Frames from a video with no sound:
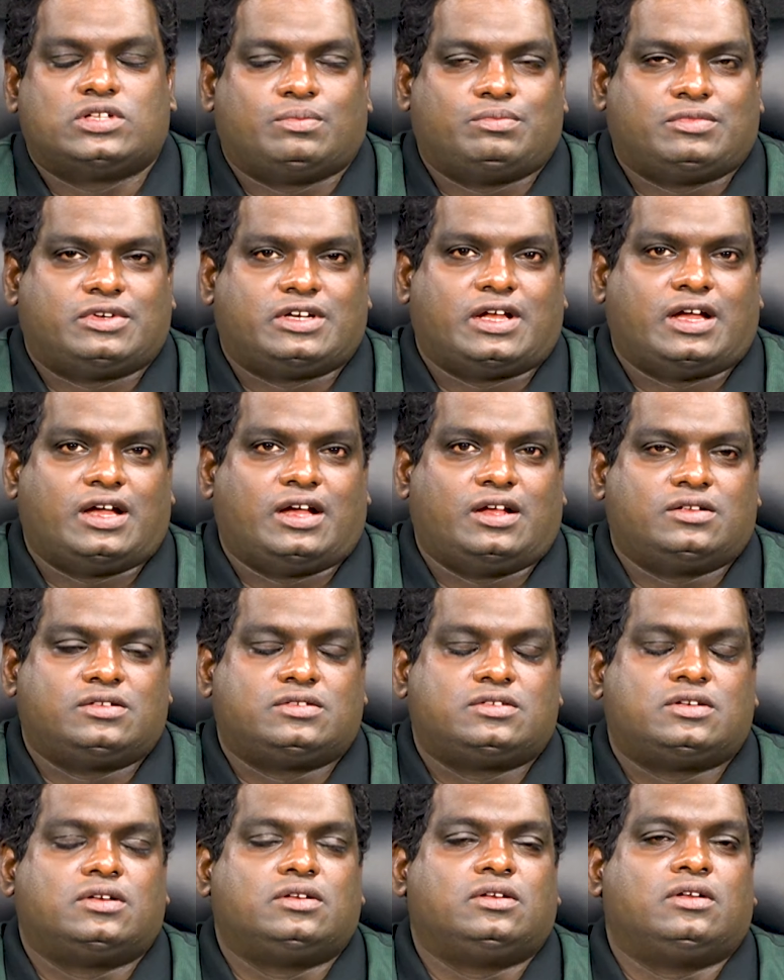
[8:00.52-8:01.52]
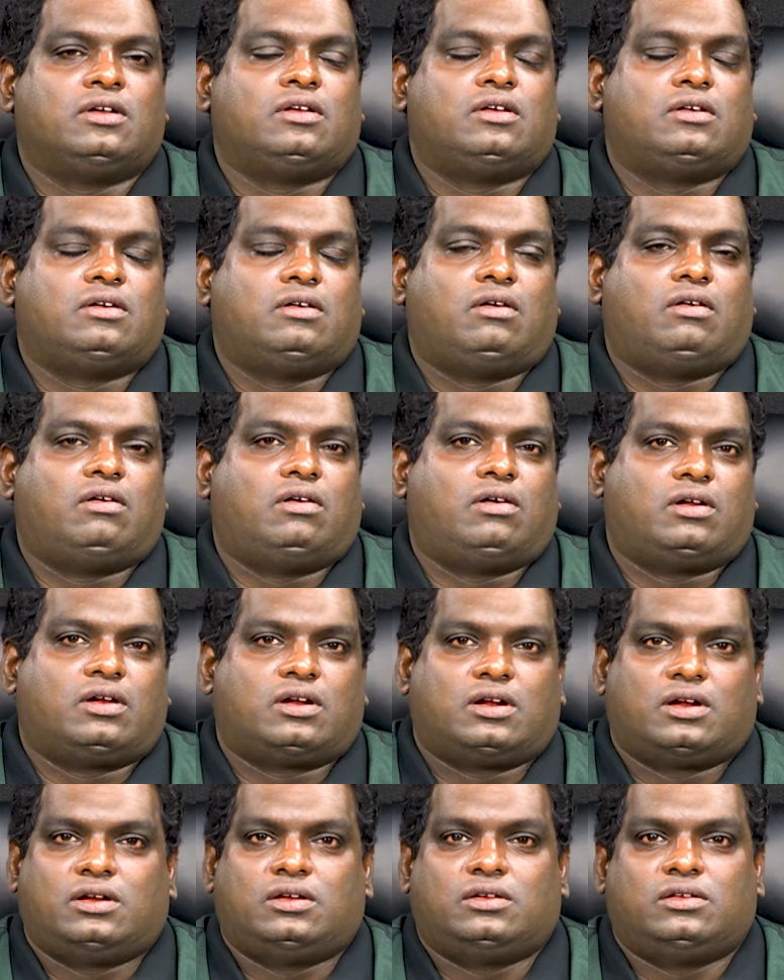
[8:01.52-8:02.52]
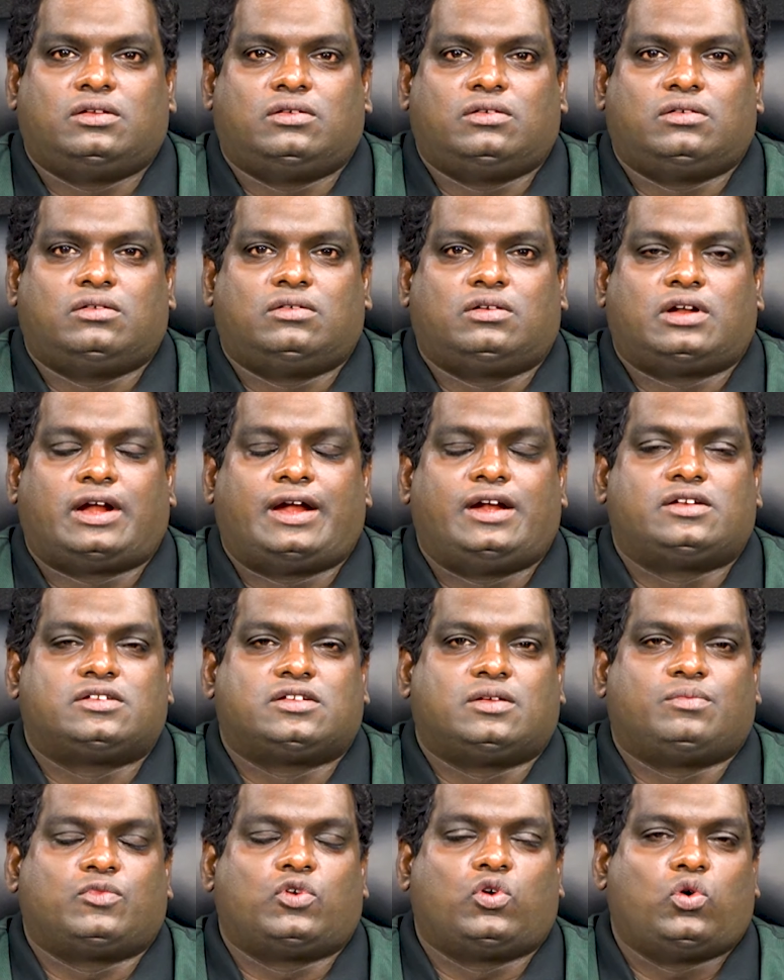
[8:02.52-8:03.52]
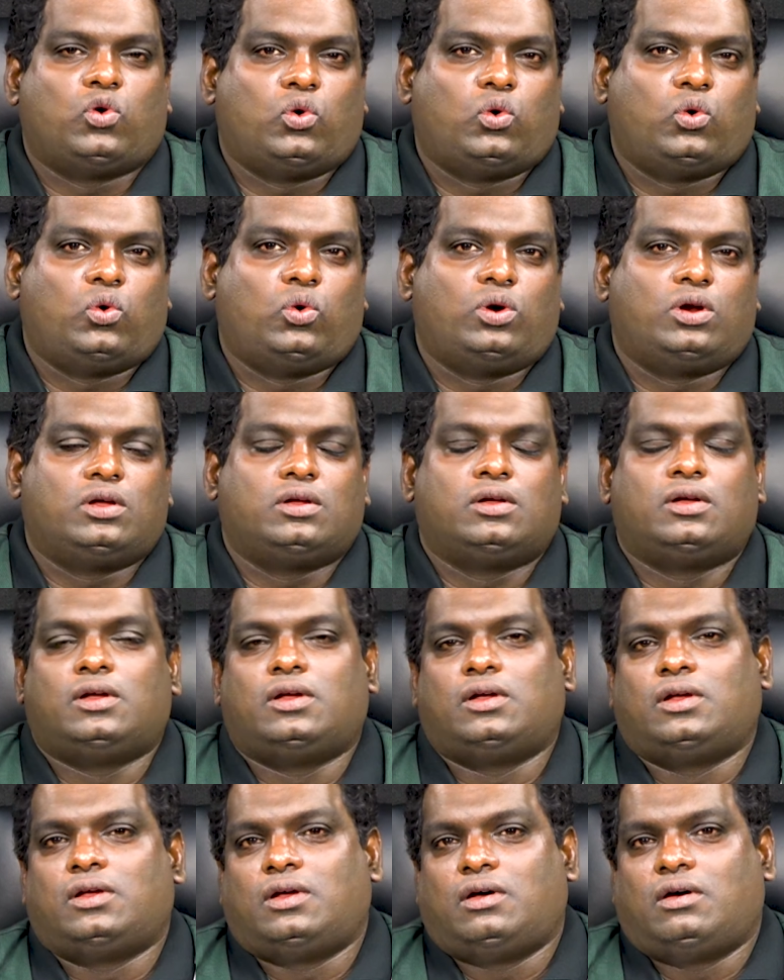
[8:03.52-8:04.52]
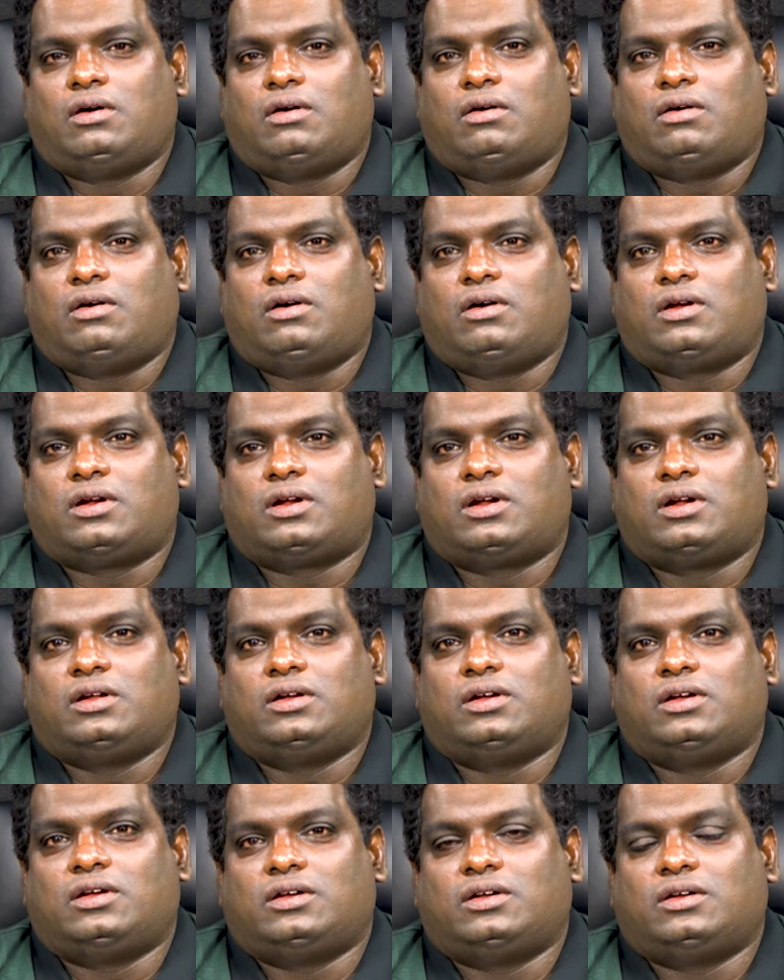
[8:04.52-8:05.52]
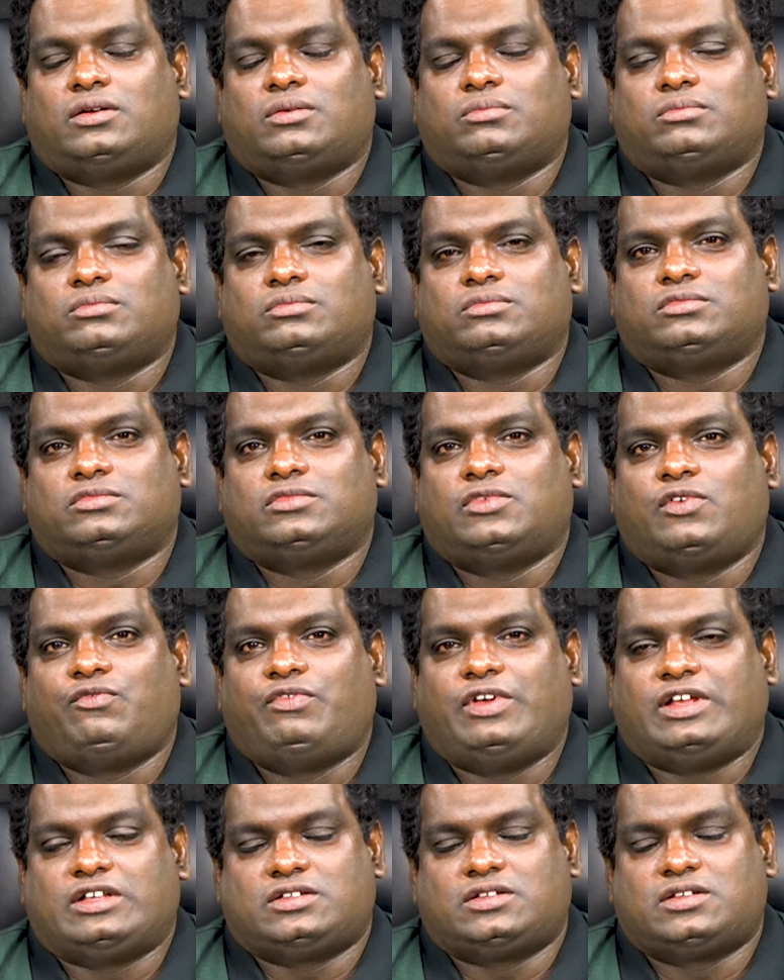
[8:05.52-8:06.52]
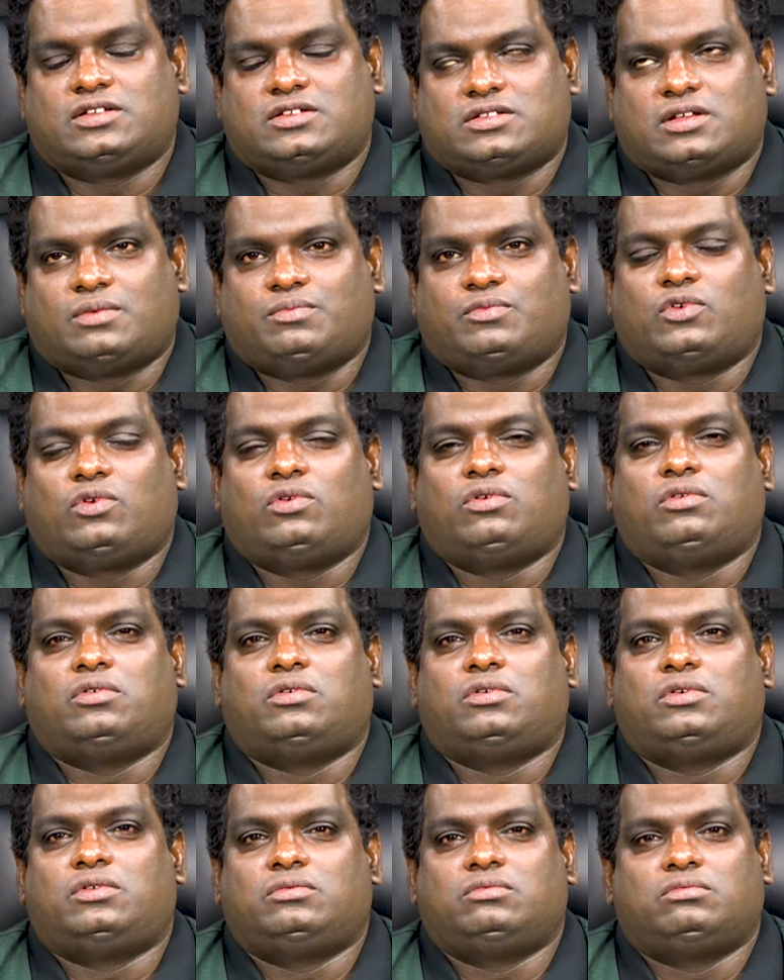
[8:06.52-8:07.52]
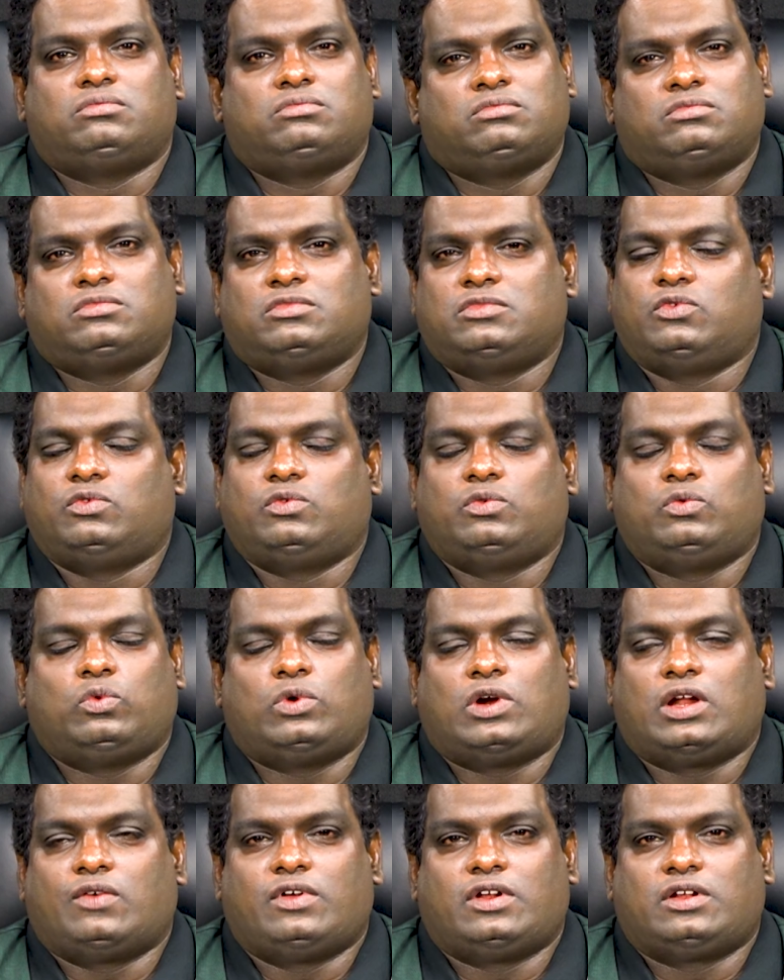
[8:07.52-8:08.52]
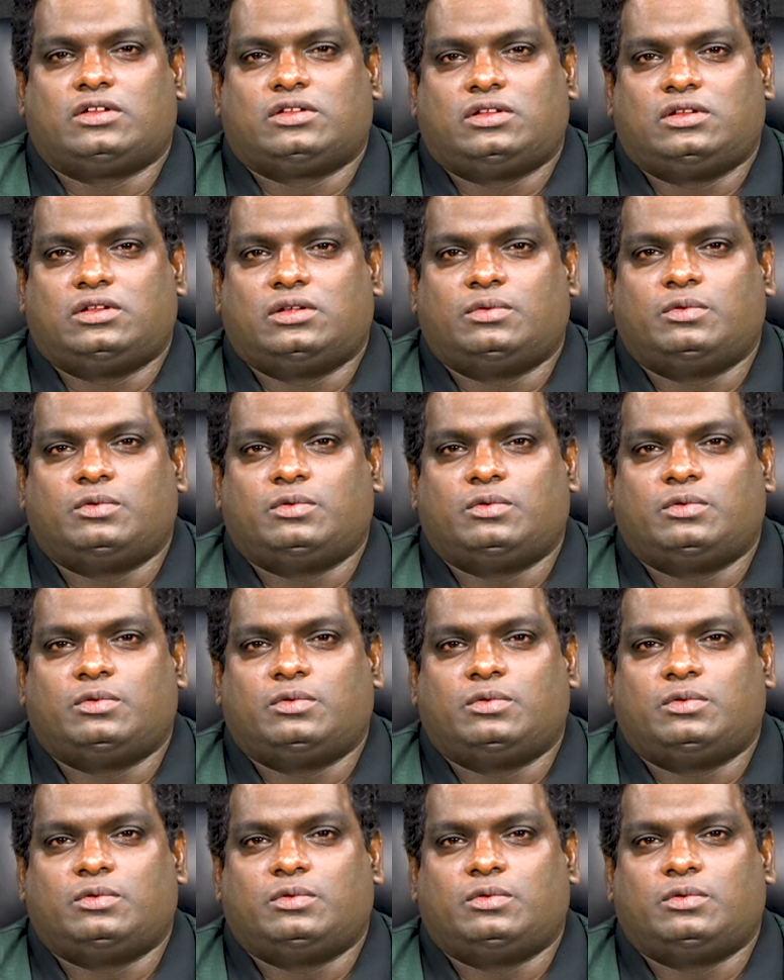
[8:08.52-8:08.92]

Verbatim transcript: some test, or, you know, write some code or um, fix some code, whatever.